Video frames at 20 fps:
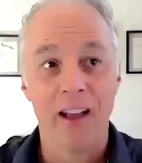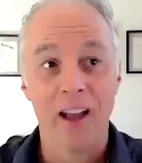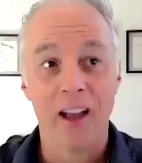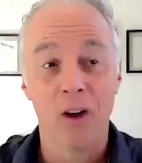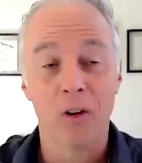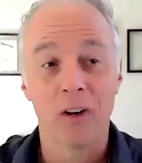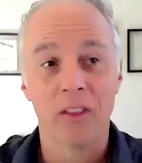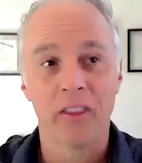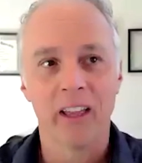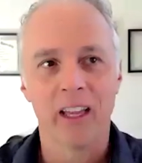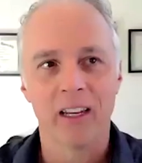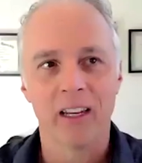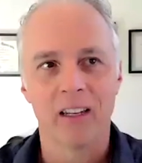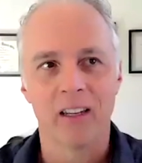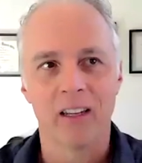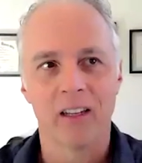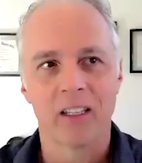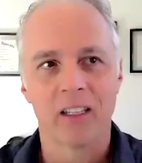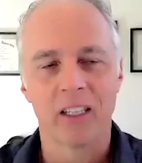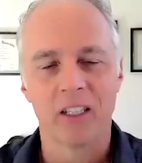found
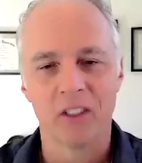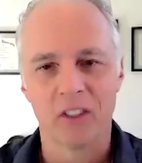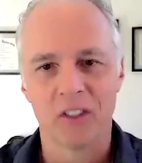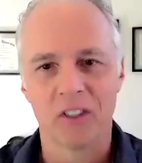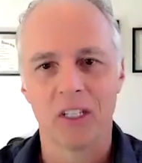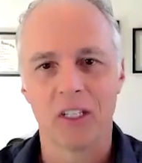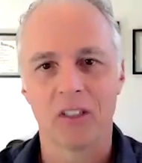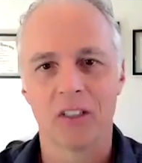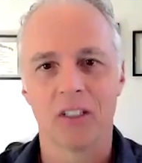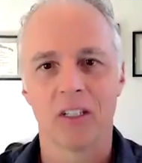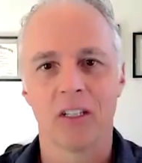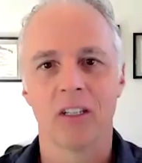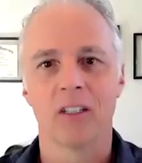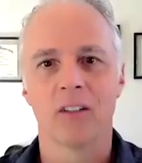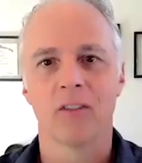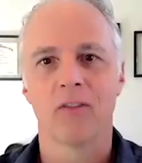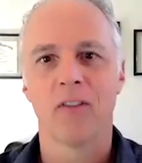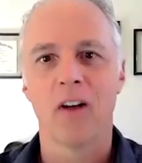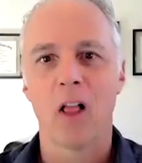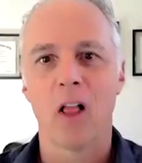that
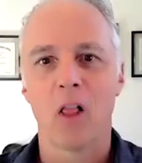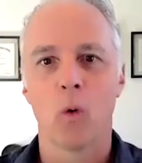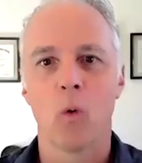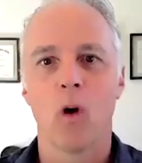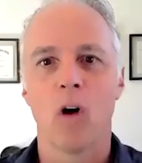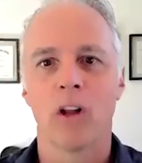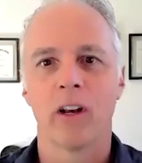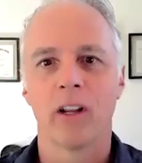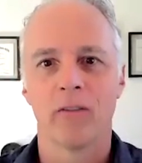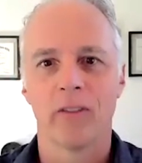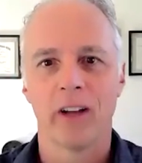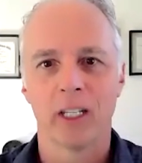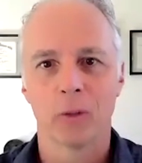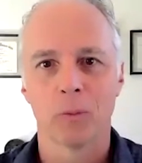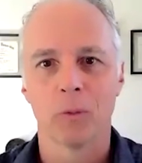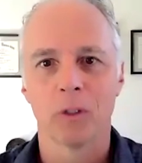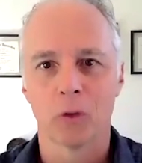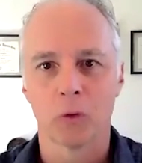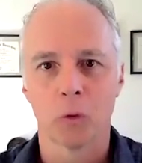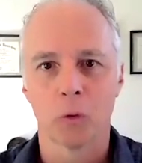consistent follow-on
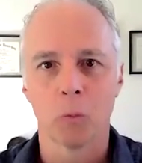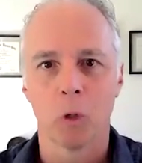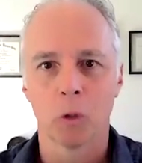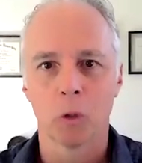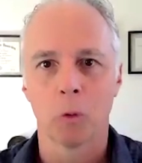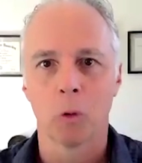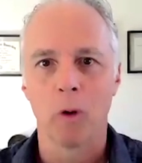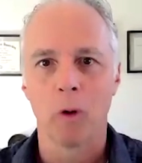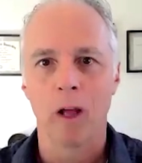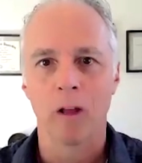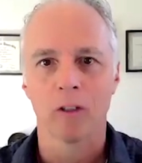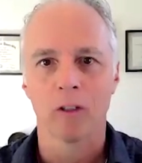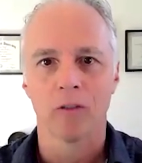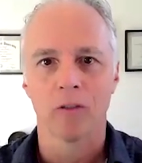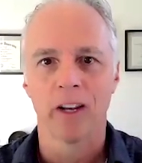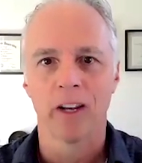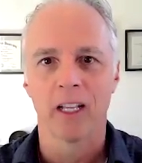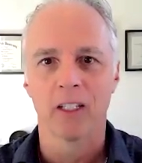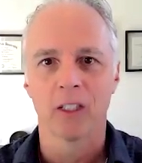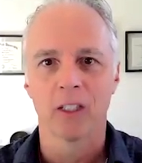investments through multiple rounds
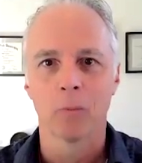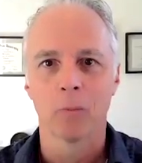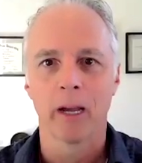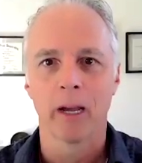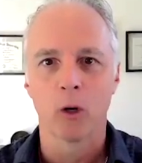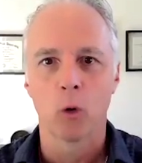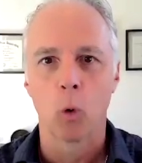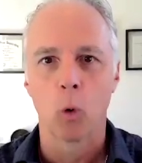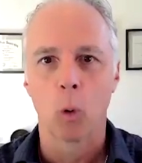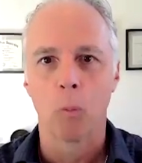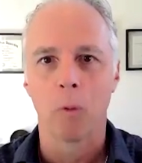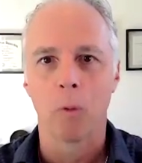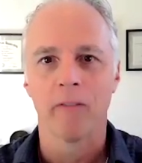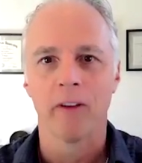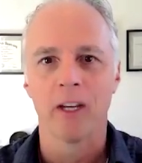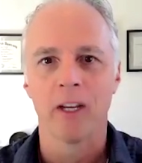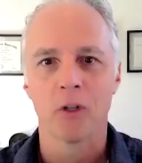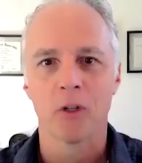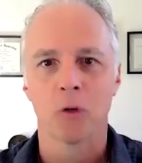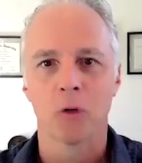of financing by
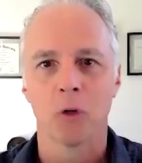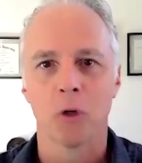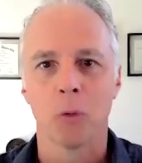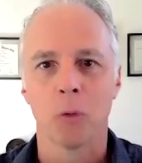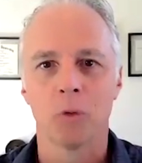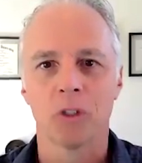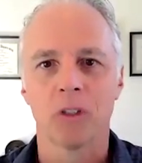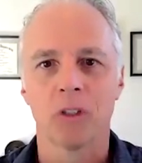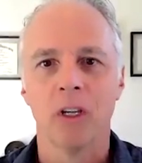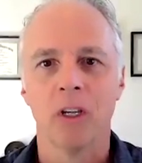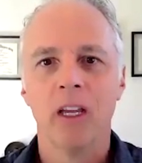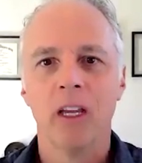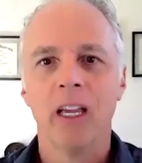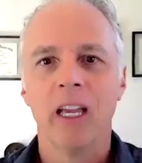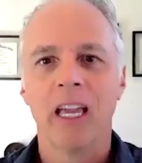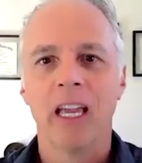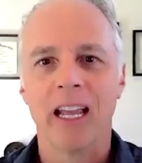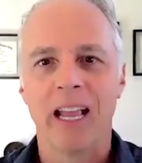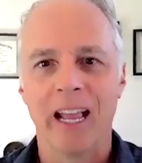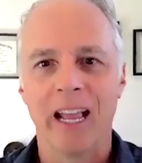corporate venture groups
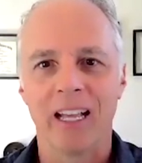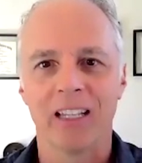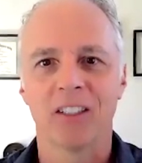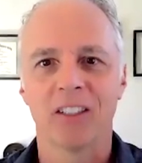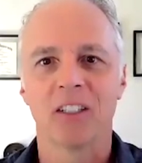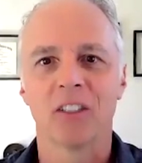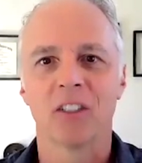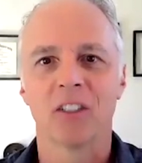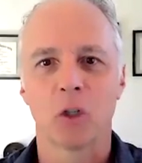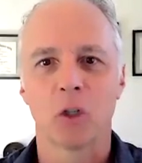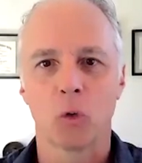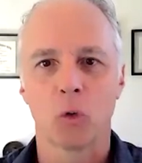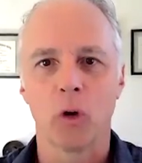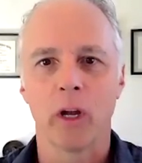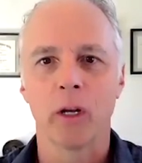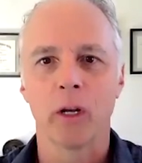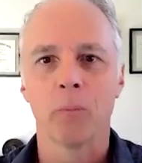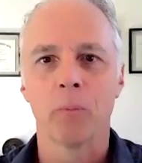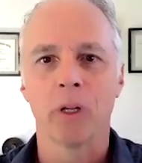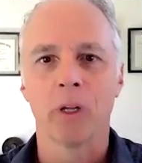enhances the
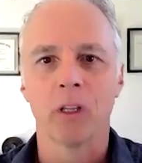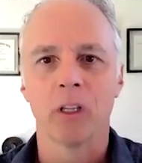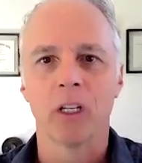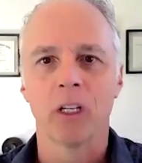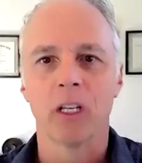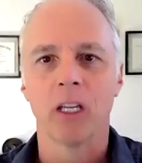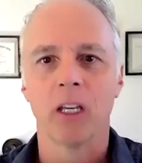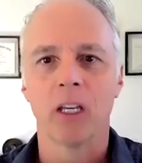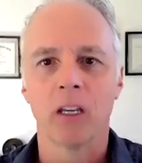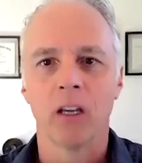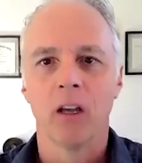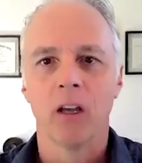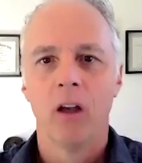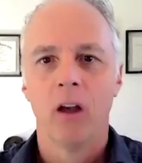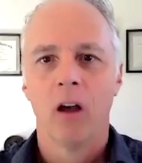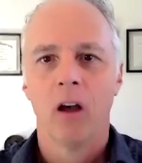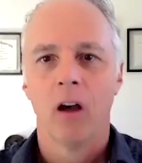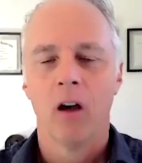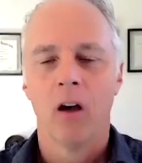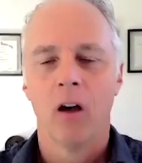credibility
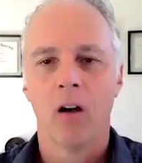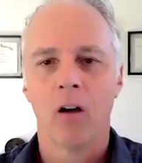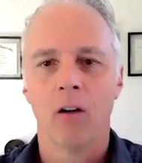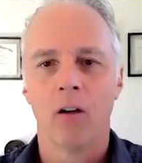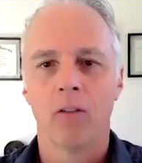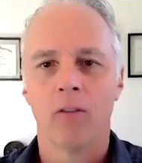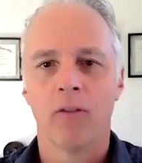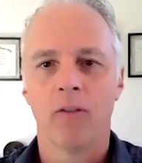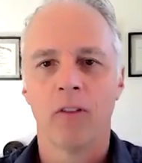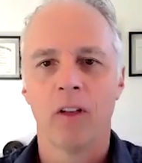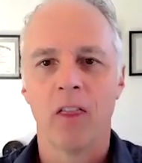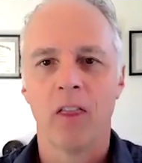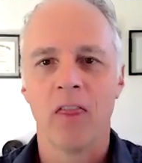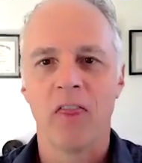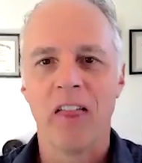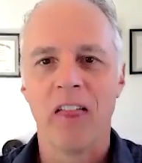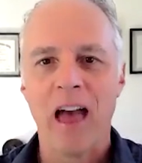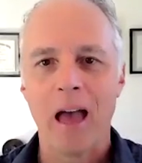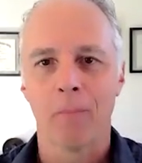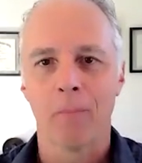of
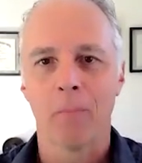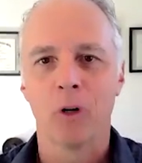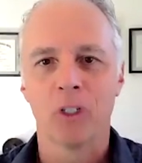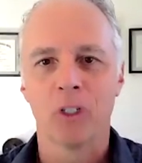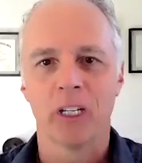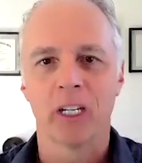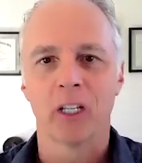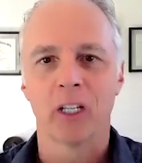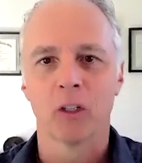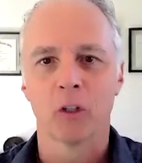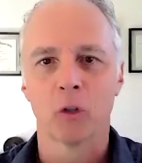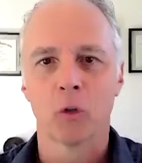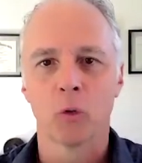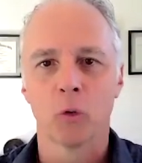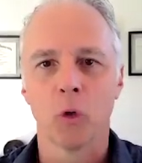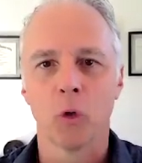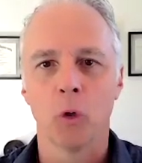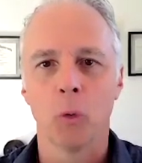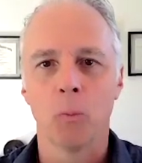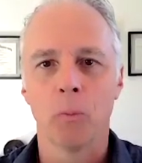that particular
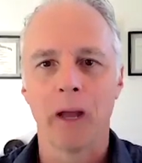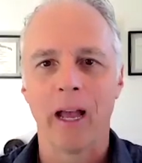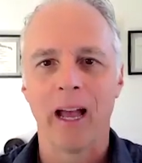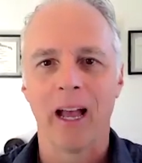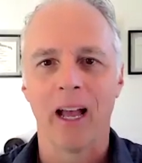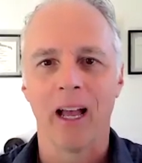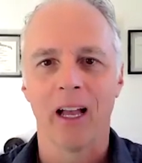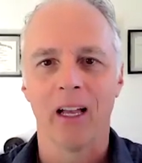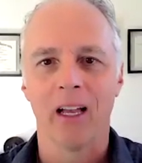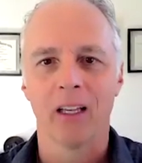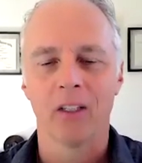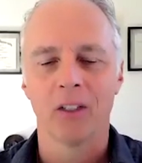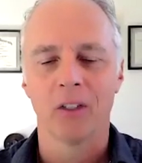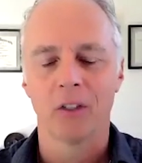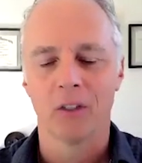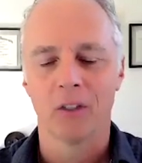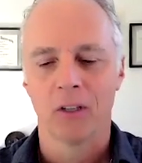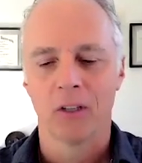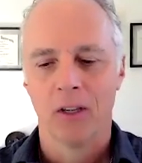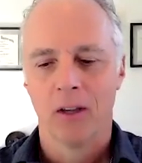group
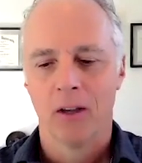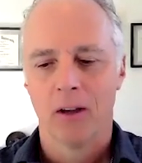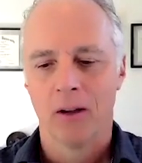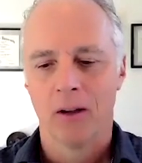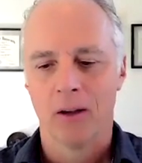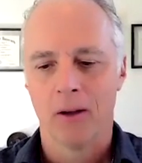as